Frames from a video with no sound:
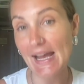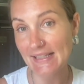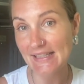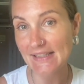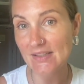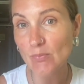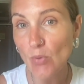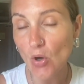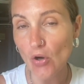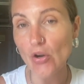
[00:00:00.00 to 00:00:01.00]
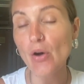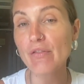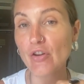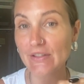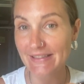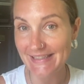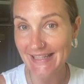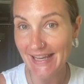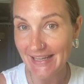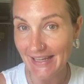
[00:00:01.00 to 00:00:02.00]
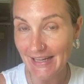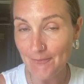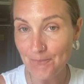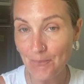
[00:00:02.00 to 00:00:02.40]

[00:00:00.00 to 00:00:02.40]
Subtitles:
access more of our DNA,